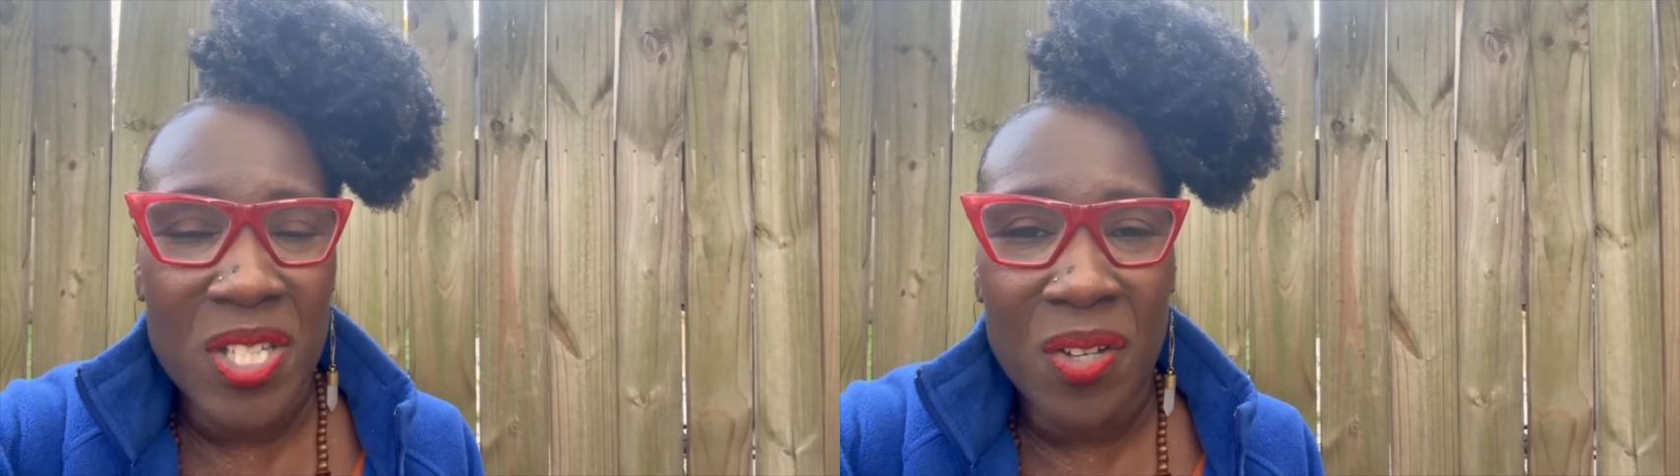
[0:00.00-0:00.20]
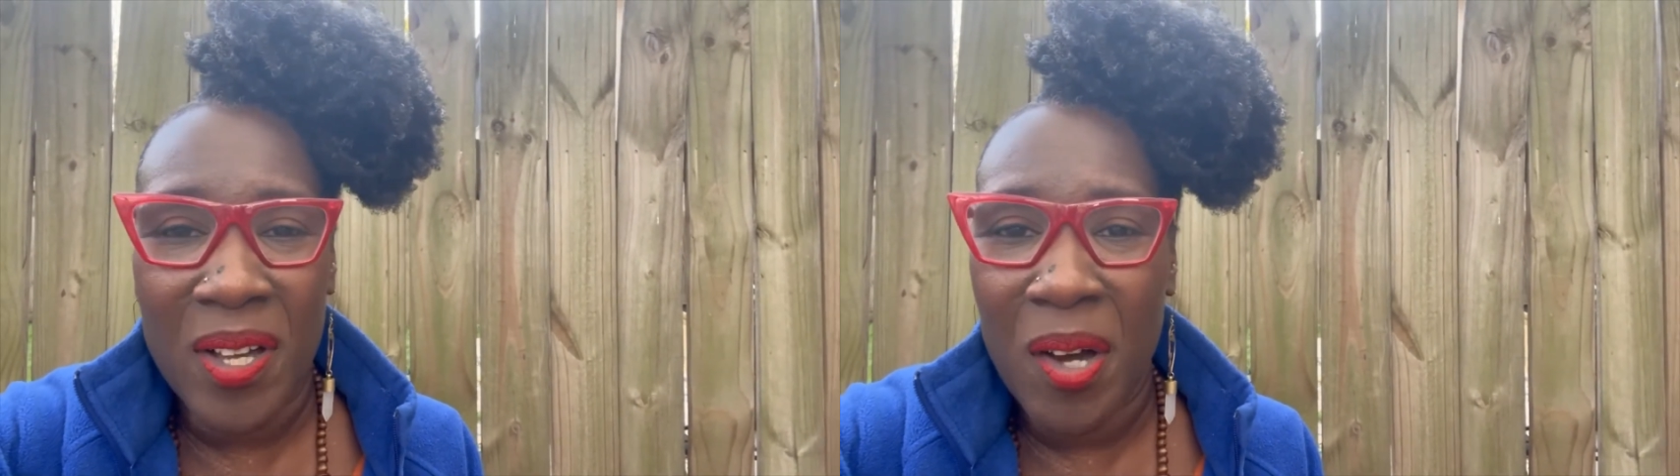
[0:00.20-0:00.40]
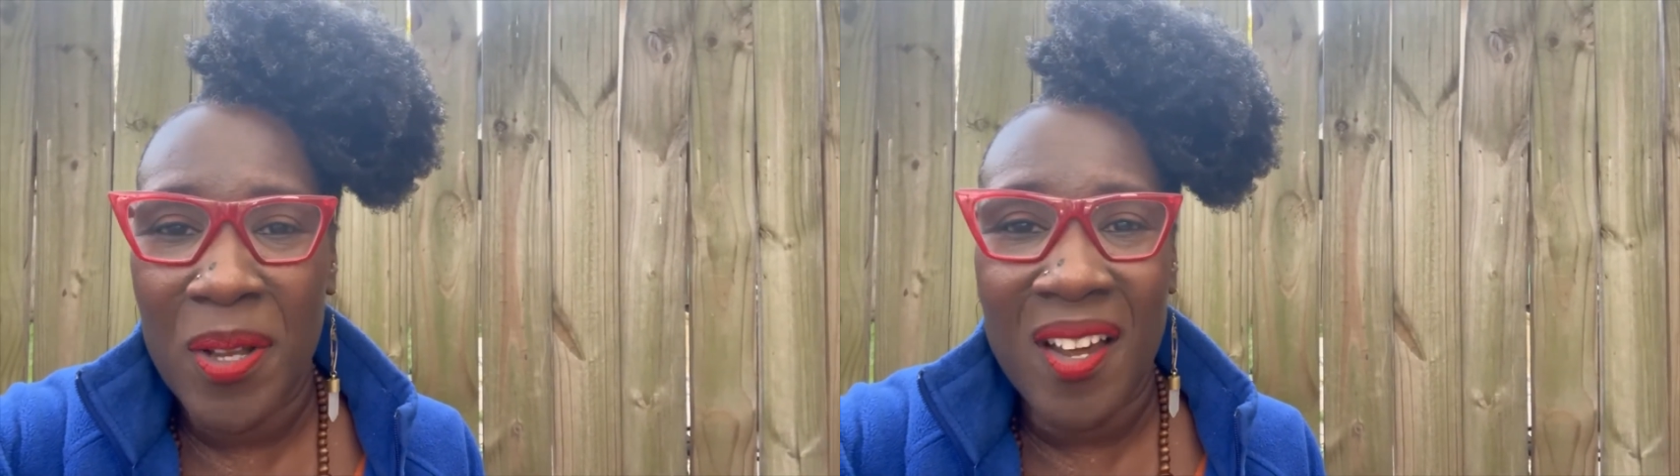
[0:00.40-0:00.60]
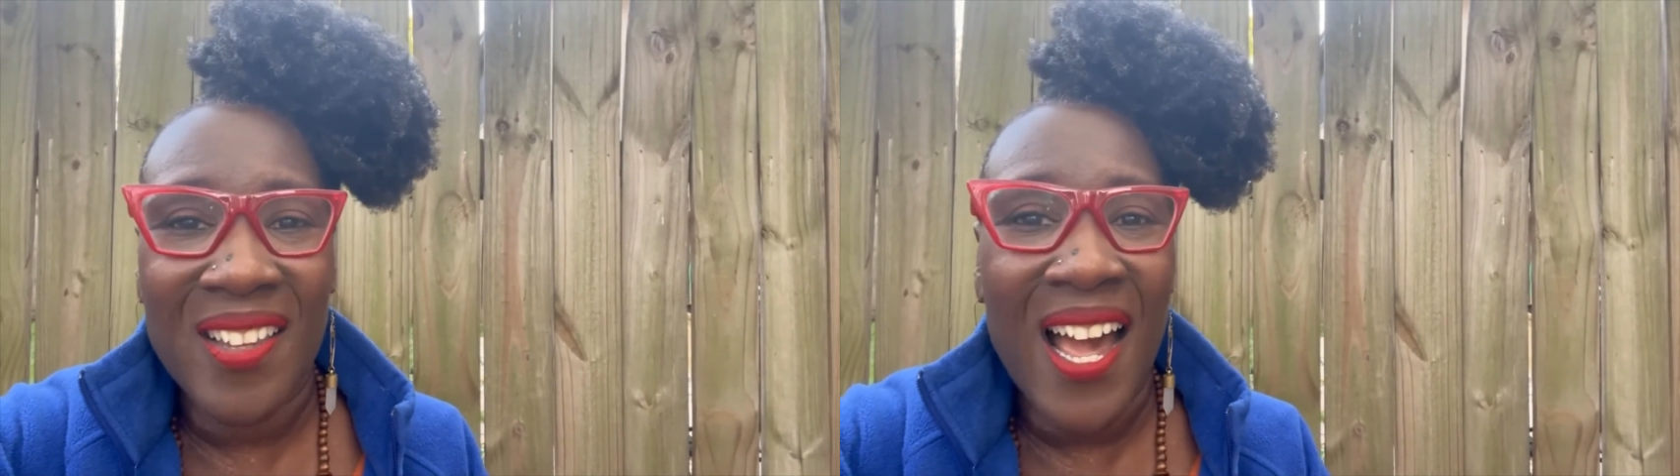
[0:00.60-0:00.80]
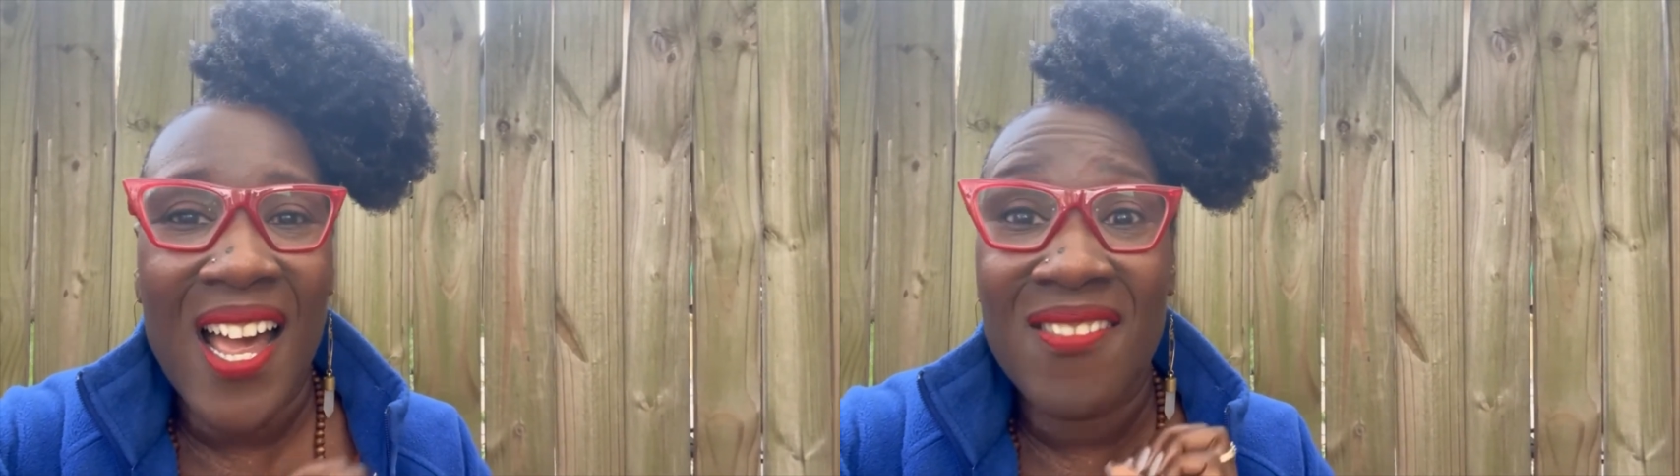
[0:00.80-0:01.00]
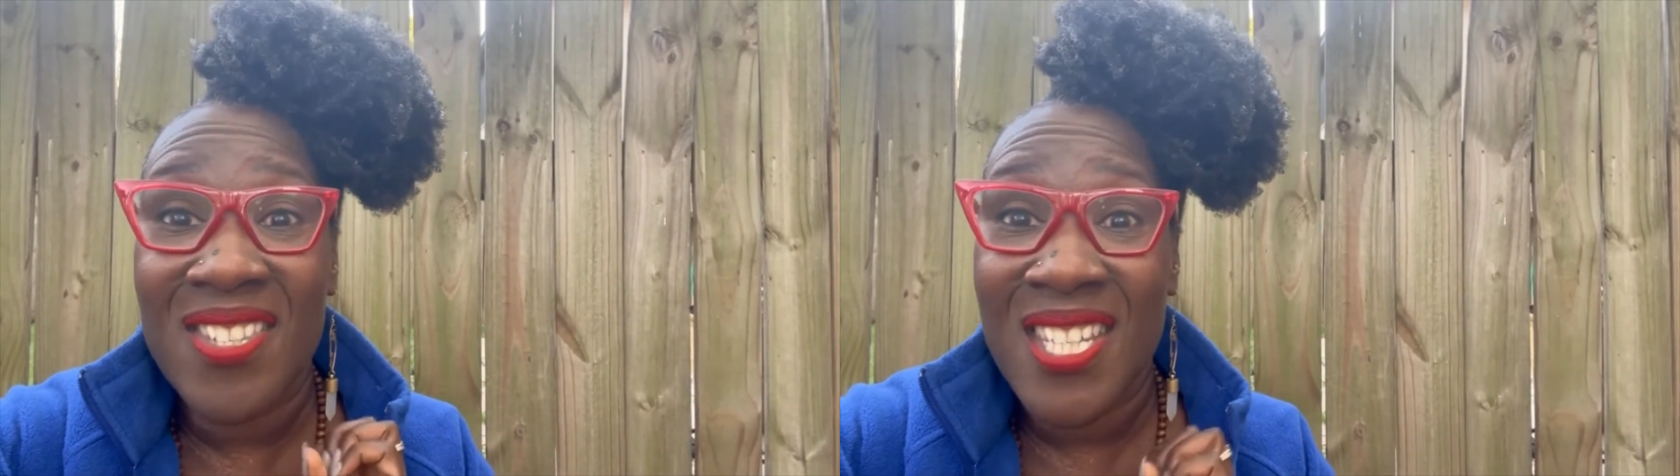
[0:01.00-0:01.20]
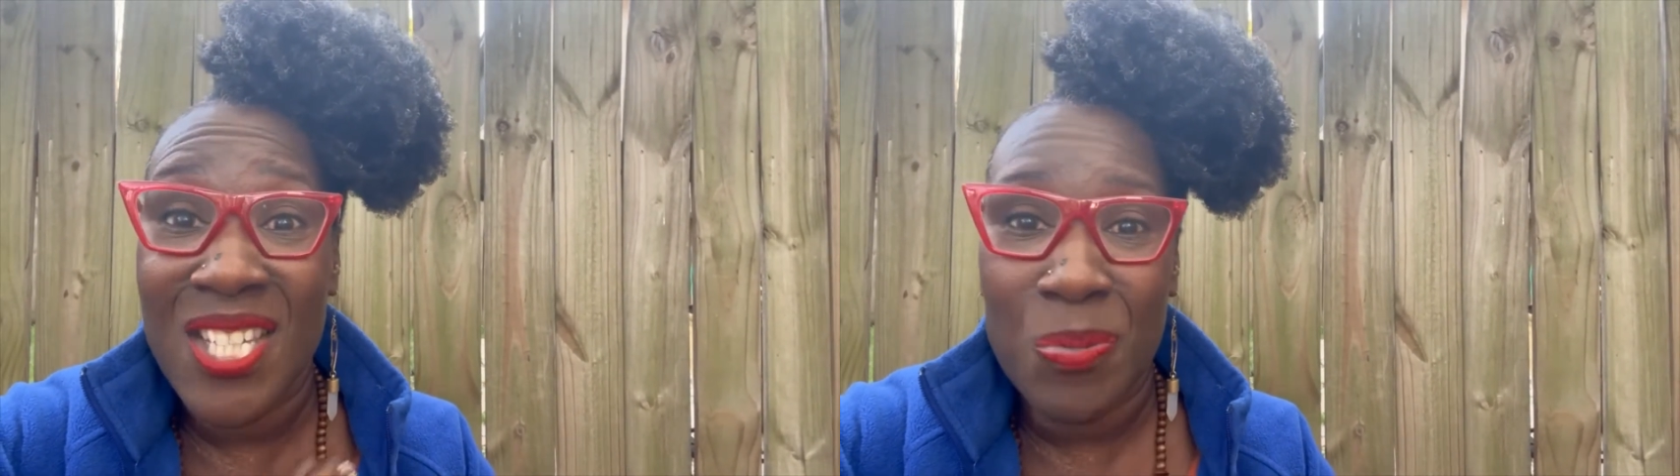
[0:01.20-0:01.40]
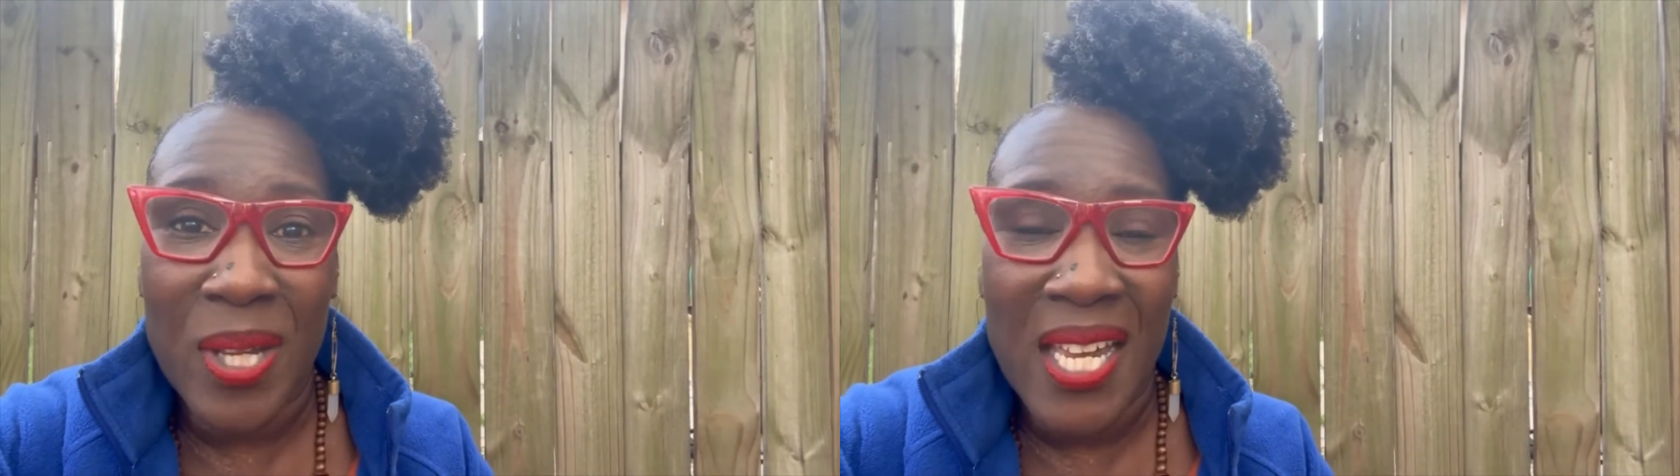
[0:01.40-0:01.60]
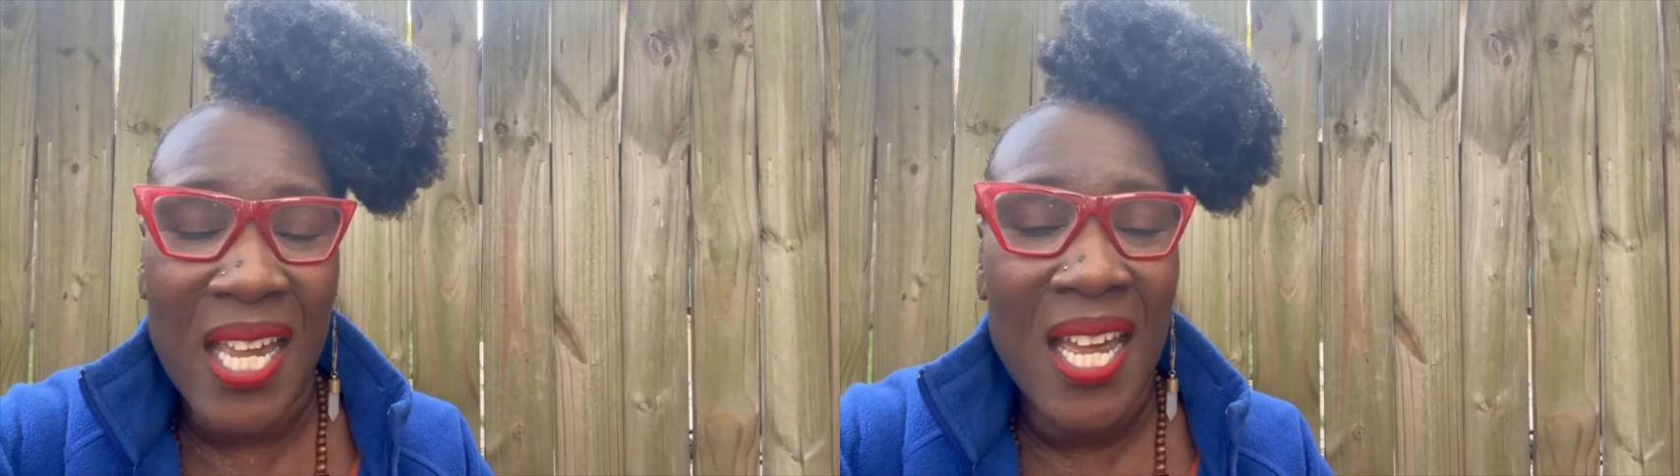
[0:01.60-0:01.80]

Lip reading: going on with our lives this week.